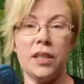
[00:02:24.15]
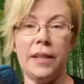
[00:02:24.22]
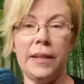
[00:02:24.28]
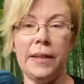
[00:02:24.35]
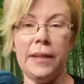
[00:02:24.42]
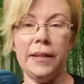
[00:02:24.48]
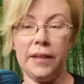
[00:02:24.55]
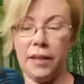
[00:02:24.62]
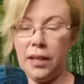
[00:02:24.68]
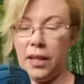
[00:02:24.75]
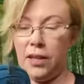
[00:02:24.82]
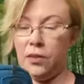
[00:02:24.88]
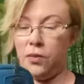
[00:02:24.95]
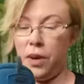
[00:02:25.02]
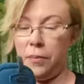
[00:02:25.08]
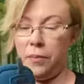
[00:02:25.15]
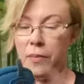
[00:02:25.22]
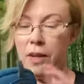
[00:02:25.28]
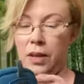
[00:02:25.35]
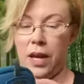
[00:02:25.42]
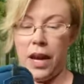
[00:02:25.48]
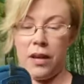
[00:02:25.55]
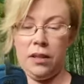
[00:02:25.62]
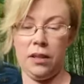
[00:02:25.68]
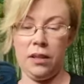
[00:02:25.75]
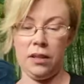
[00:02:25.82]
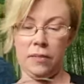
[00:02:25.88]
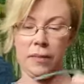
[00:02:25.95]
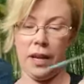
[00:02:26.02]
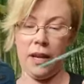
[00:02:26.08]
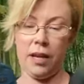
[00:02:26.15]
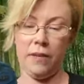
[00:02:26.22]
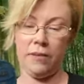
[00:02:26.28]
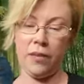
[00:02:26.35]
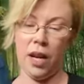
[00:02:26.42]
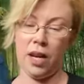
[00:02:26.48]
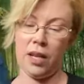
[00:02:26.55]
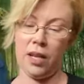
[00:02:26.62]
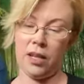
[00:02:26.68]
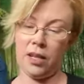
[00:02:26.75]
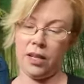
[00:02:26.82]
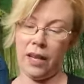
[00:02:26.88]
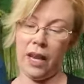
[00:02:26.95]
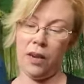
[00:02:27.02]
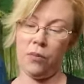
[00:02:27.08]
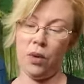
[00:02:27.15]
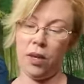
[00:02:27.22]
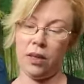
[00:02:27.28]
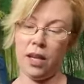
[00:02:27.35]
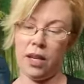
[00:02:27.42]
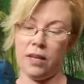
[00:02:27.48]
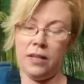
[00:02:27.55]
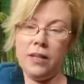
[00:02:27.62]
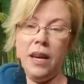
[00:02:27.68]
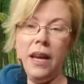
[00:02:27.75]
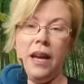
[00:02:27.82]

The Keens rep Alana, or my friend there, came with us